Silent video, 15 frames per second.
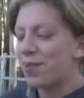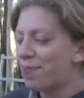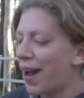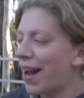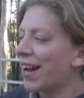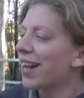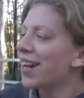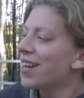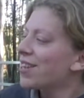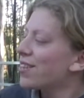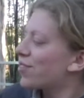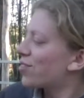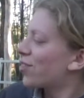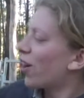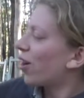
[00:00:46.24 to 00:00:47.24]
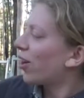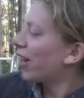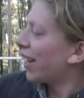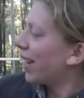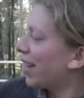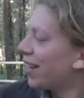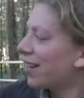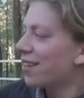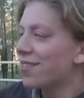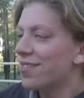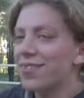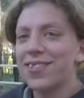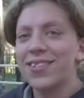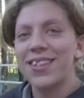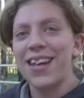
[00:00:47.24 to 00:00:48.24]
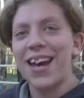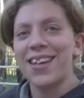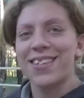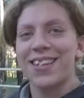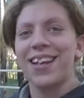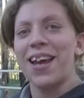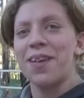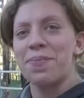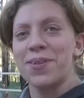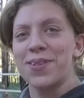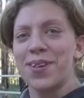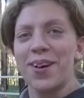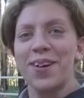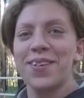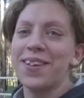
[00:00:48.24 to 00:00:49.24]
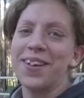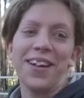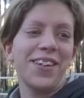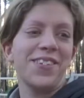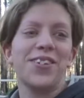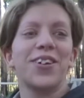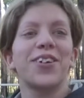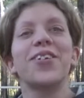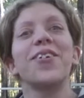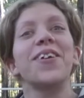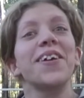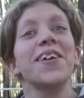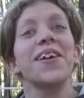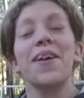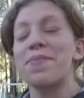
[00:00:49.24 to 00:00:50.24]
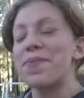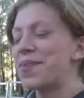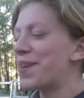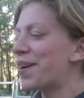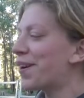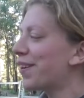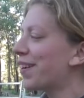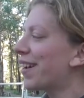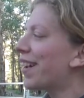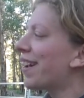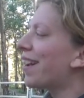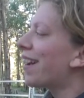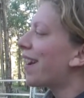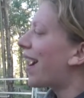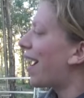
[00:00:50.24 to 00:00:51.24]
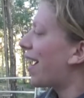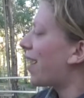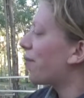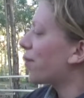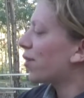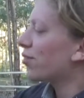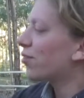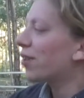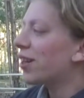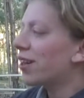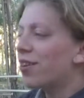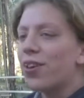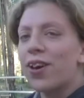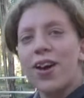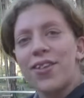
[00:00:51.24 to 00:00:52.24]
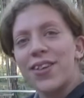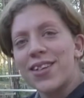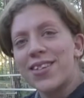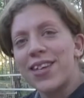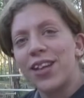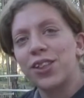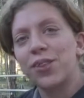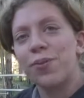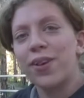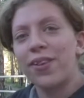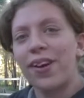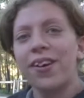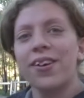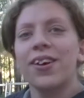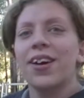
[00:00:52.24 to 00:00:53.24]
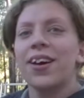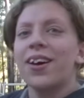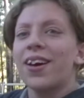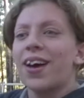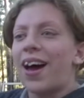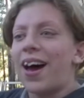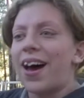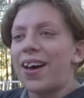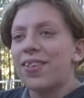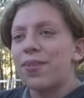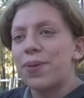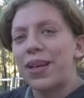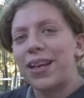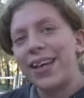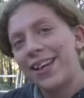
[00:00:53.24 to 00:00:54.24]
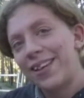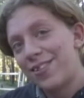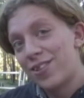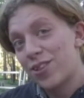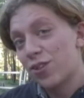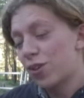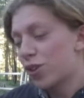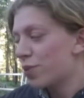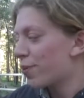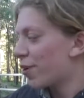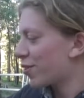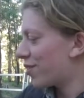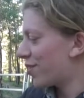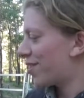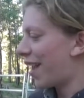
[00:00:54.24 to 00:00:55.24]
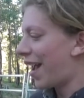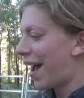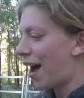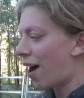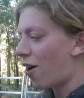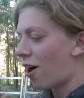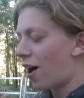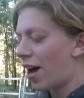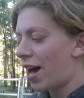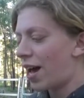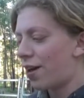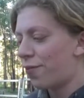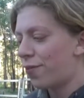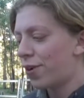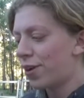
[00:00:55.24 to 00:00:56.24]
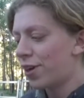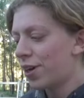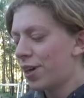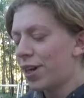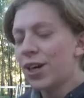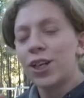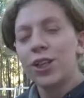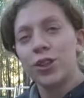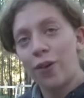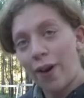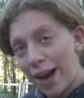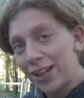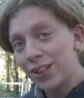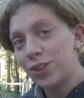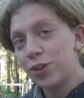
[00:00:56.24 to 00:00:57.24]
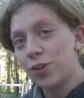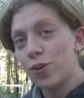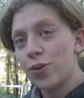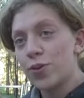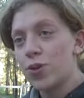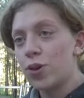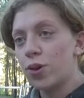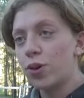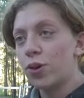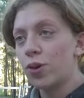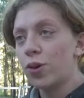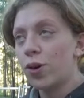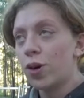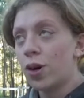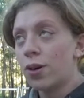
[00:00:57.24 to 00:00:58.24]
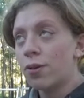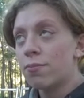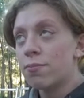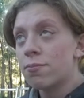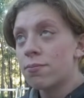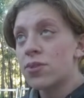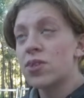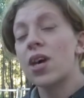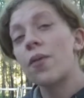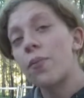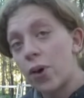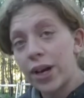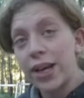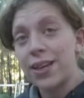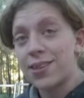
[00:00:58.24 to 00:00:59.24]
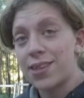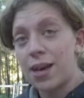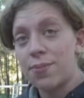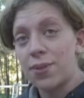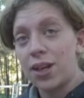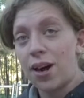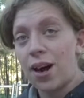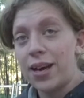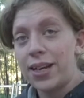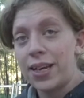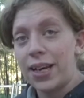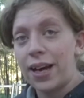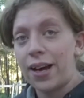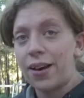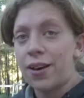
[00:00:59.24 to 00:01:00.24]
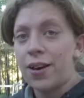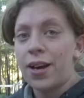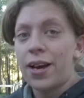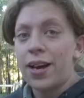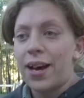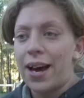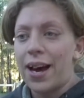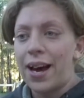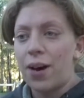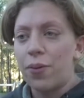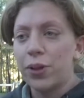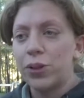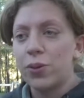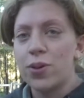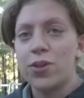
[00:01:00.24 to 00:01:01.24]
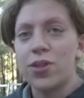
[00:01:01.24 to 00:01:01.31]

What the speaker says: back. So in today's little episode, I guess you could call it an episode, we're going to do a little girthing session with her. There'll be a link in the description box as to how I've trained Jill to somewhat accept the idea, which was